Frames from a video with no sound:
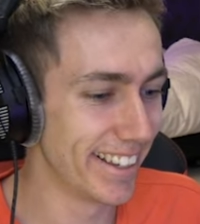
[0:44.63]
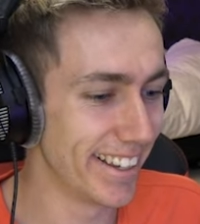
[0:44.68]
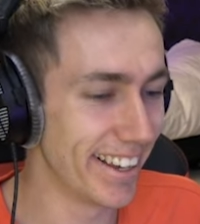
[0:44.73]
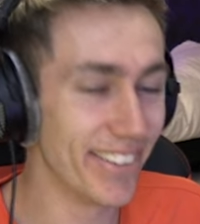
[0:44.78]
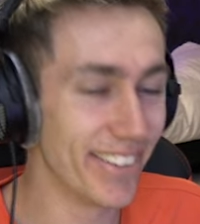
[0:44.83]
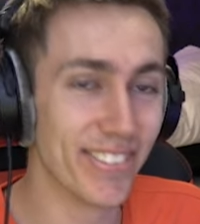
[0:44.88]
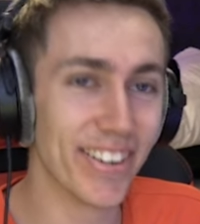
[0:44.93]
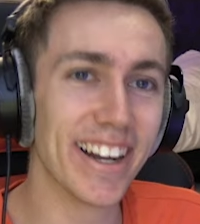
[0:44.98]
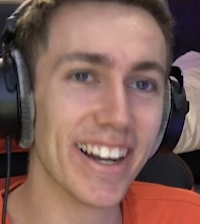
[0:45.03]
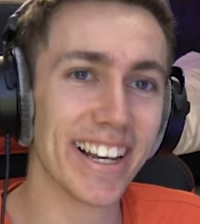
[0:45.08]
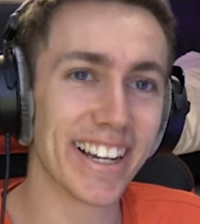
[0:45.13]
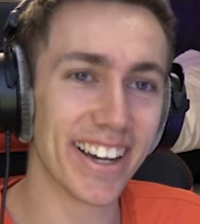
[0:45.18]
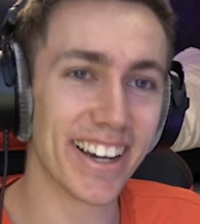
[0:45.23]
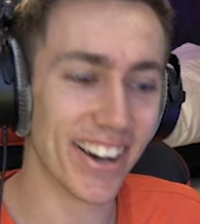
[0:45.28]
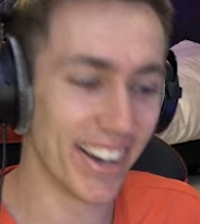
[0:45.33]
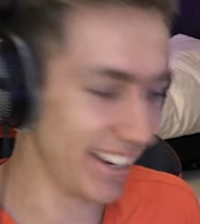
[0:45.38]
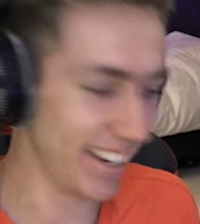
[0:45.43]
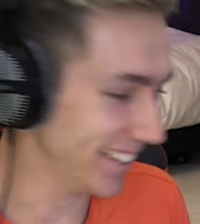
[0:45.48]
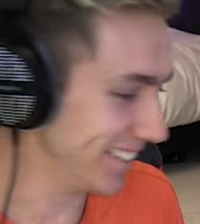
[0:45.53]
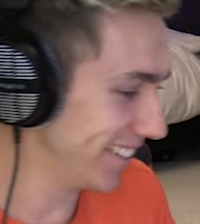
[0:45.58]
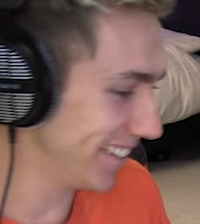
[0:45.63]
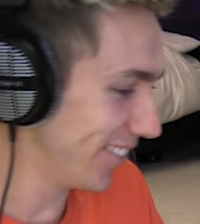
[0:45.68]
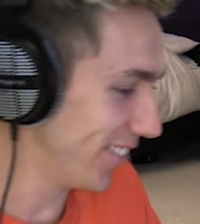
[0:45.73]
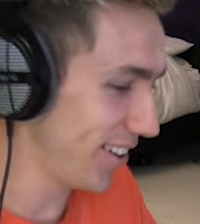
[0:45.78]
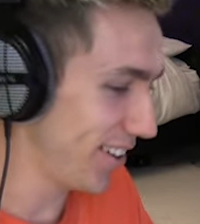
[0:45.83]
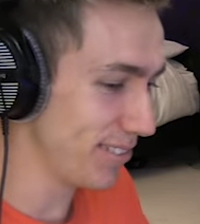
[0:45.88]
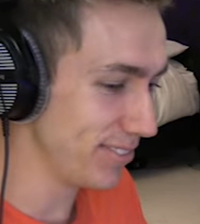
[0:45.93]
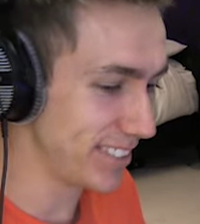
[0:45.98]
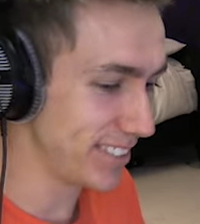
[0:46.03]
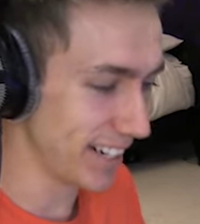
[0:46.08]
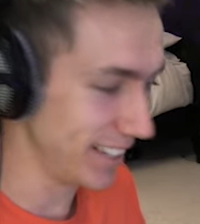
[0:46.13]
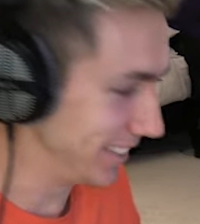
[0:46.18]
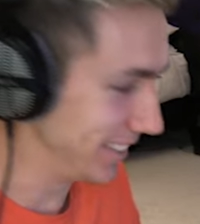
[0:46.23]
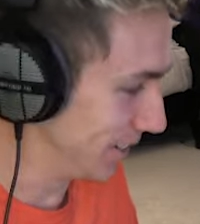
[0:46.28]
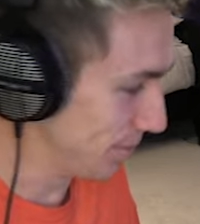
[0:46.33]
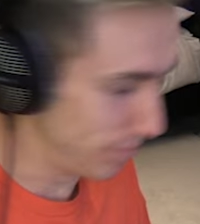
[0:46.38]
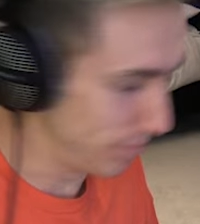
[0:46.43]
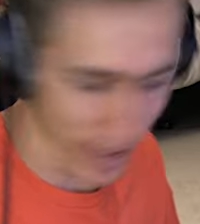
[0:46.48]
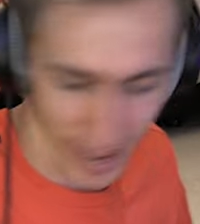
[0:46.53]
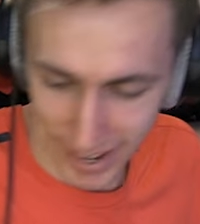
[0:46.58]
I'm really gutted. You know what? I'm changing
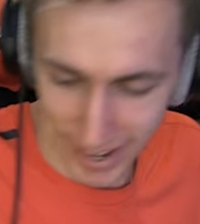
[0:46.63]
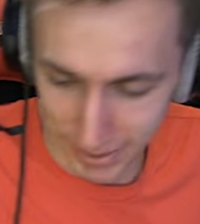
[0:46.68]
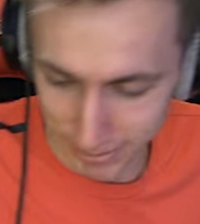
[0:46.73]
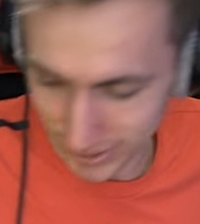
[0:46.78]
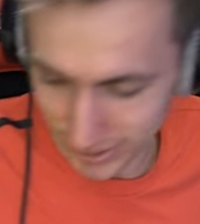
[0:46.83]
it Give back. it more I'm